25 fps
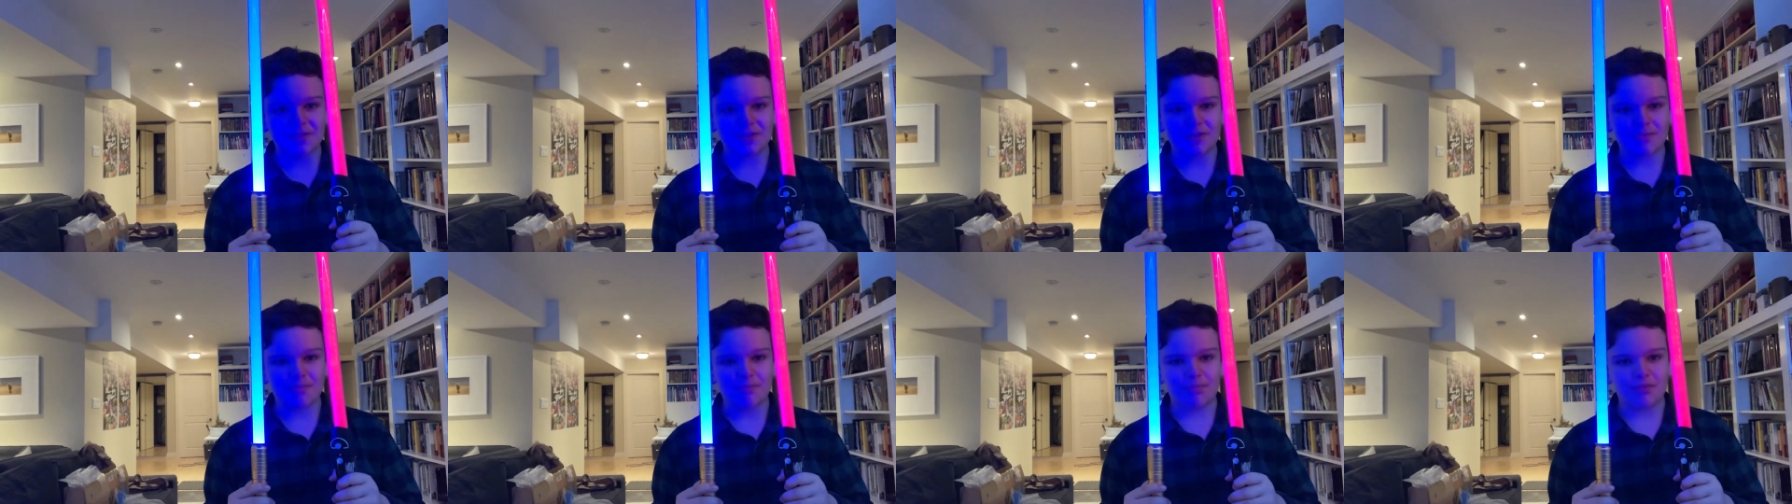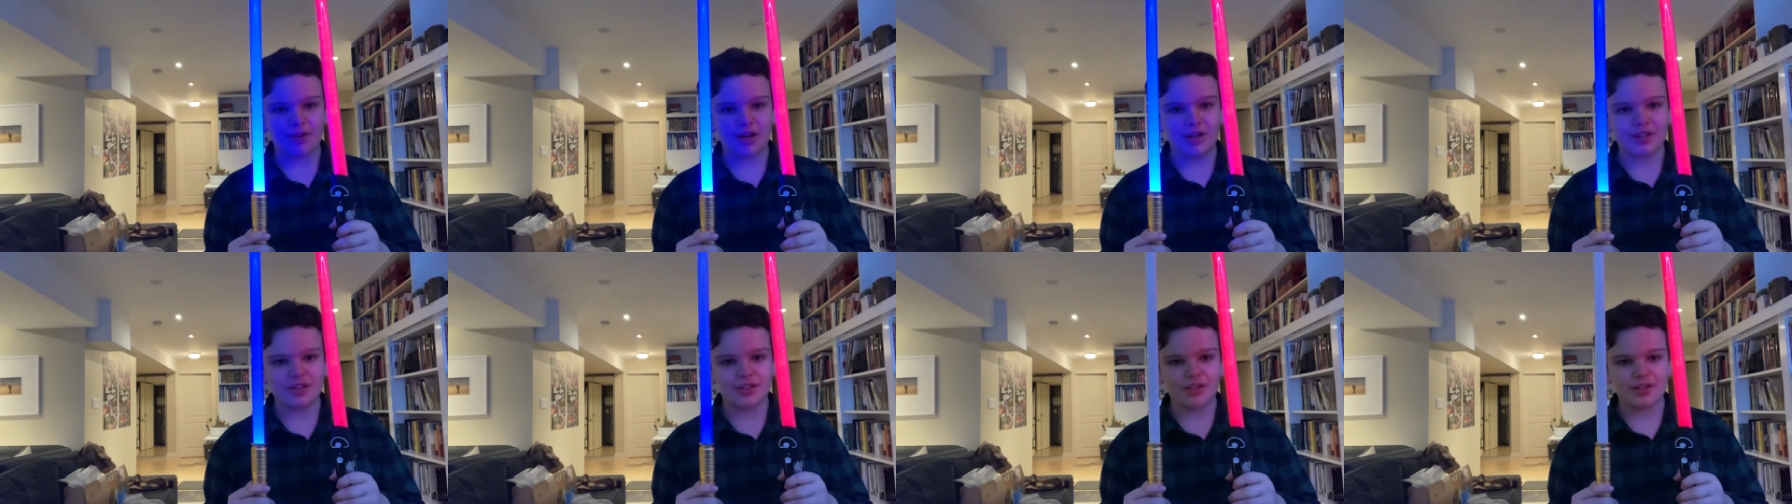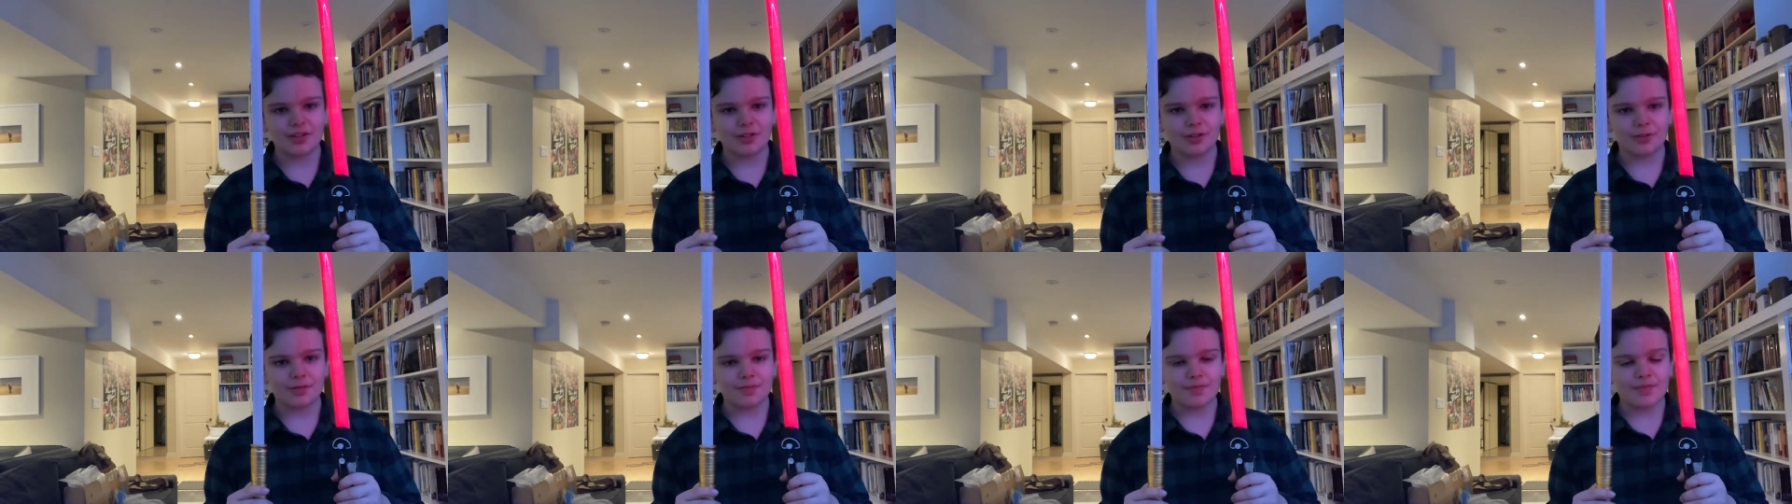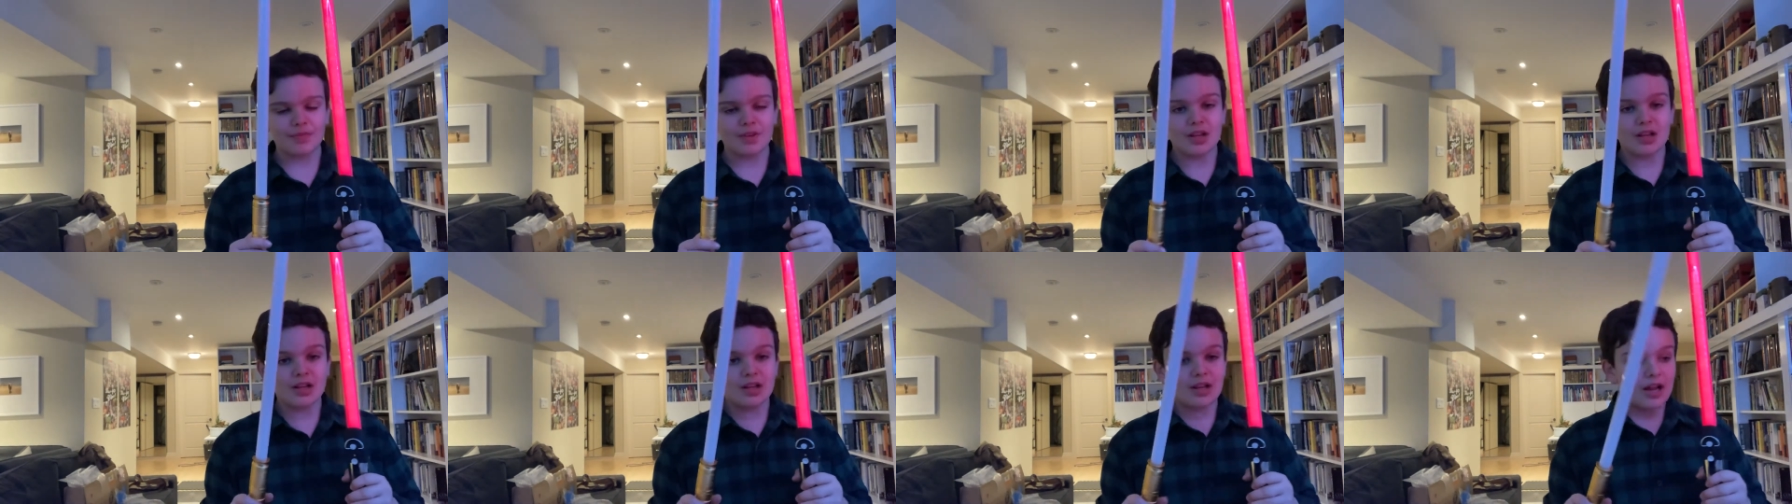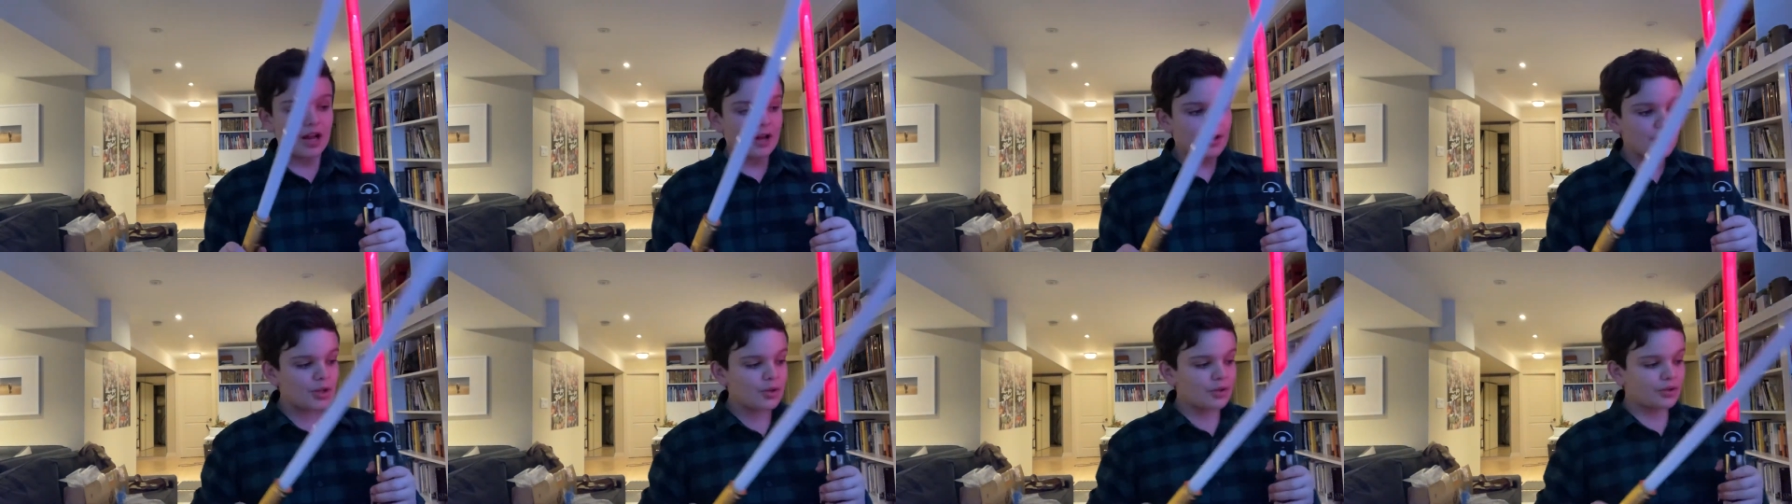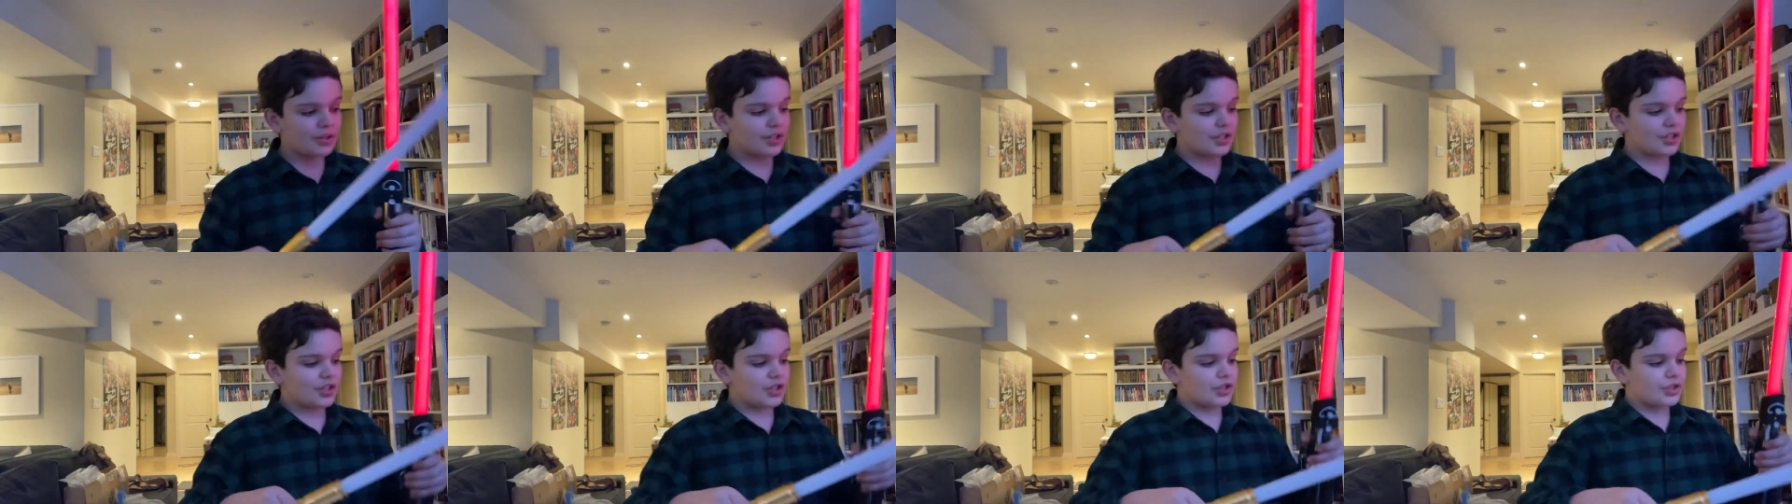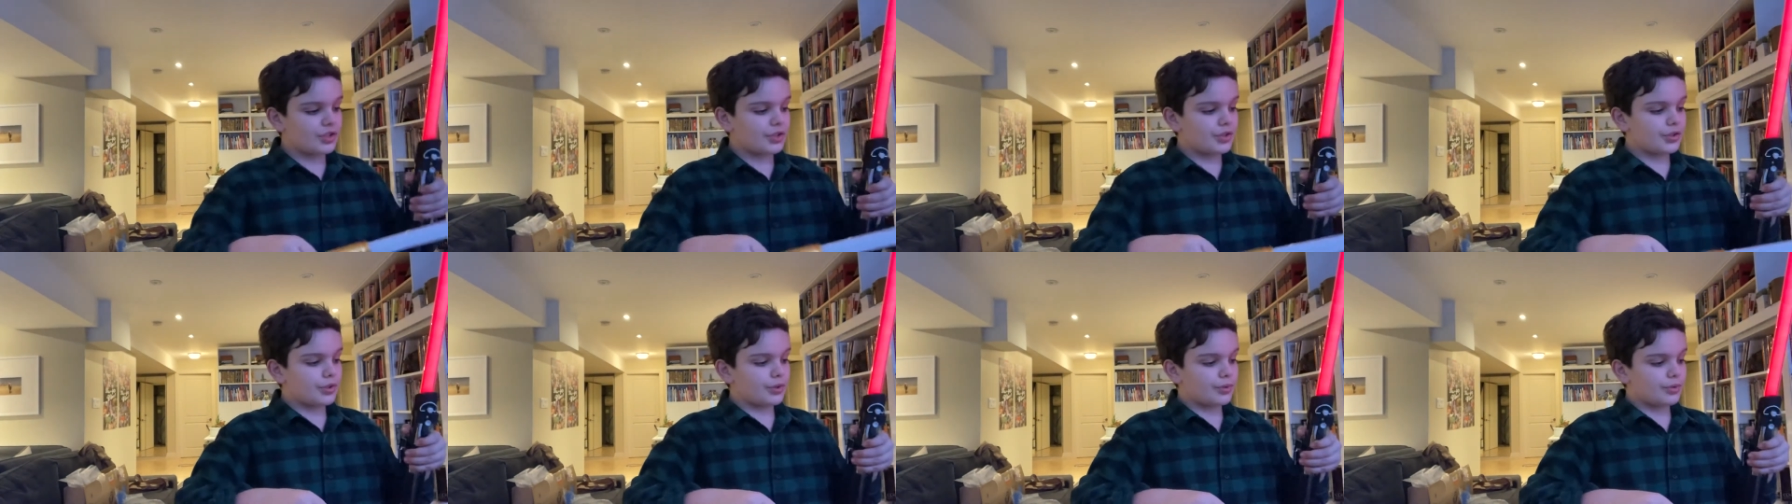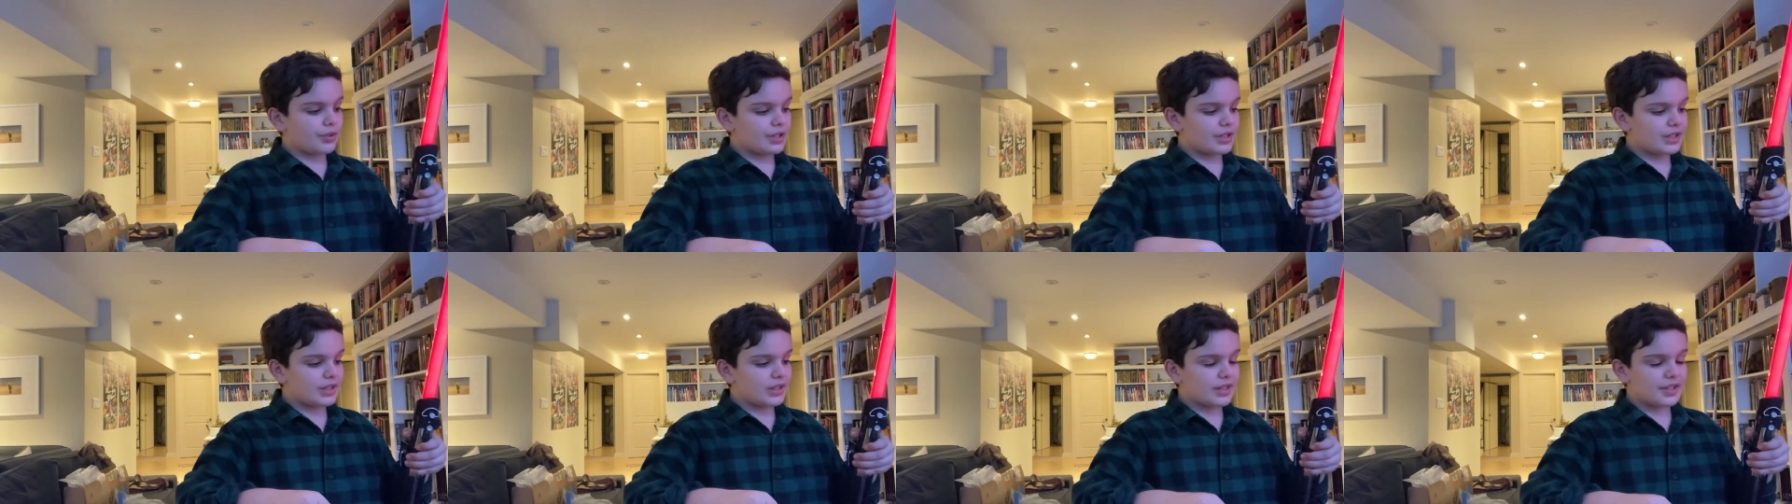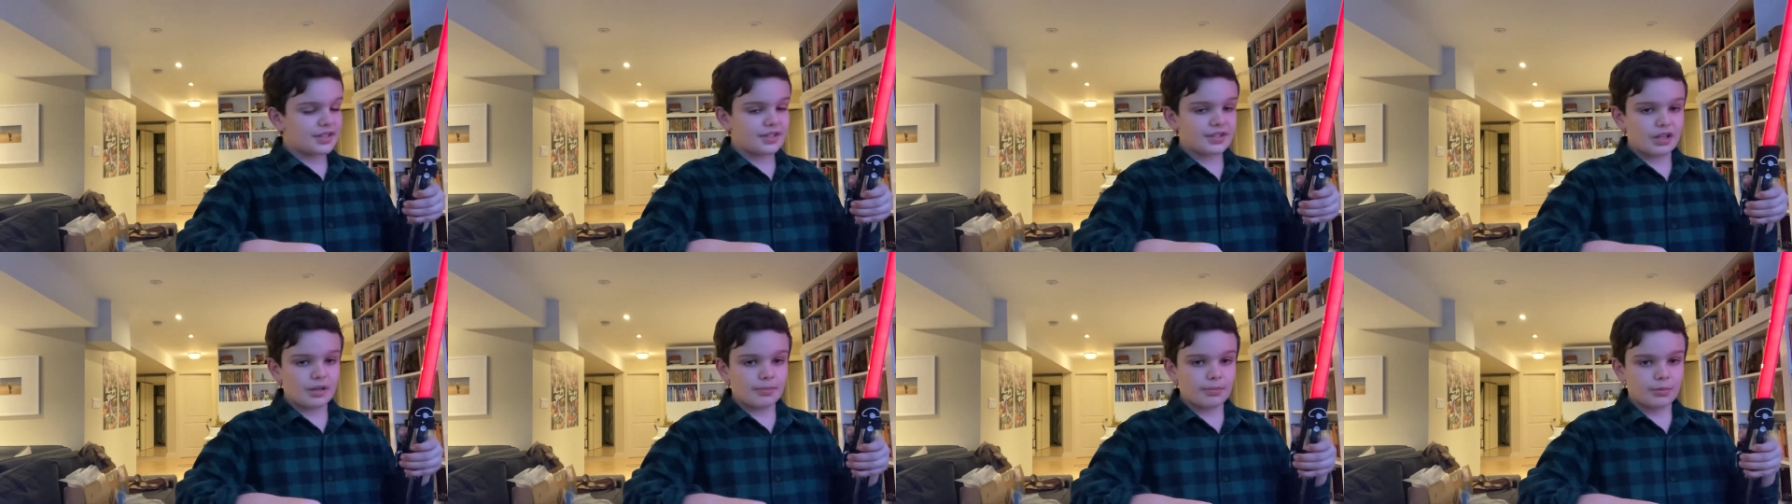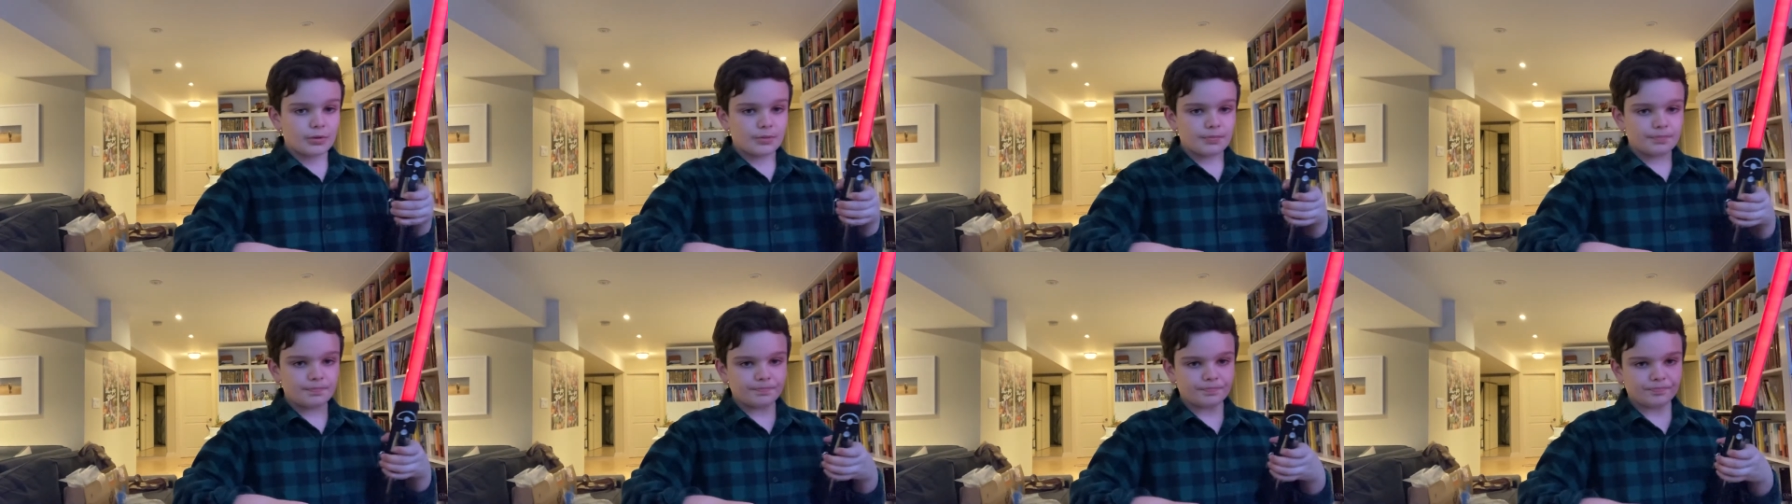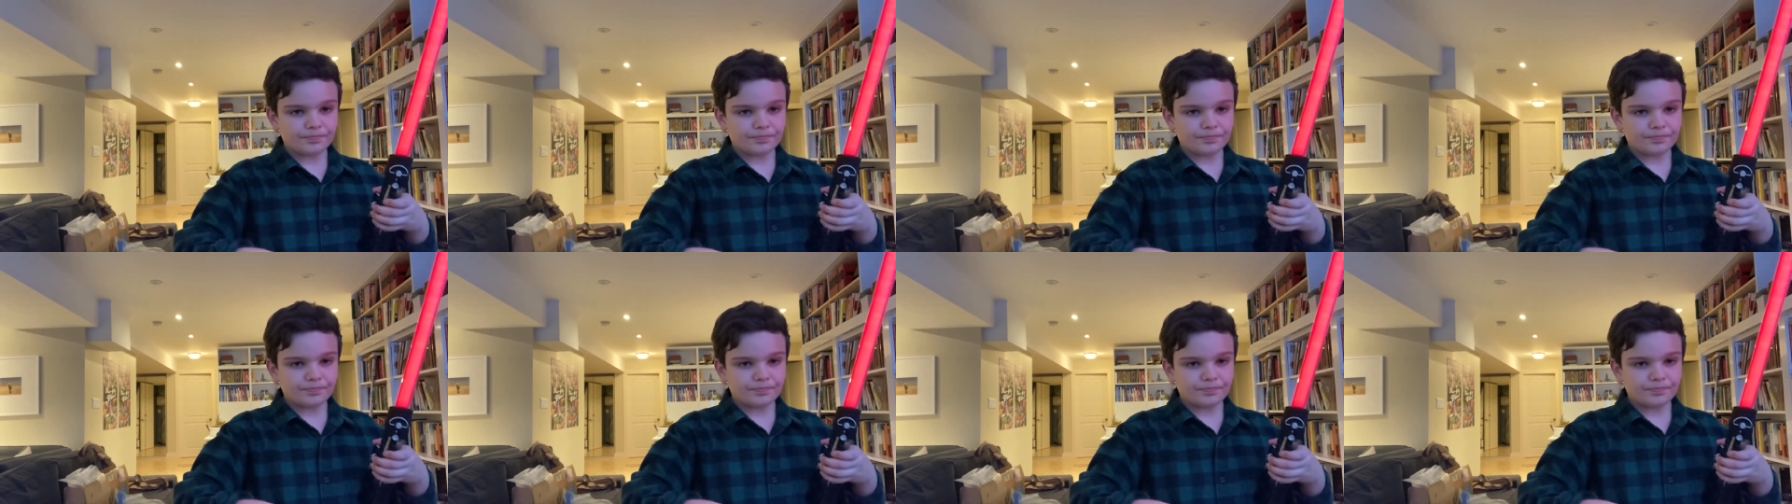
in brightness here. This lightsaber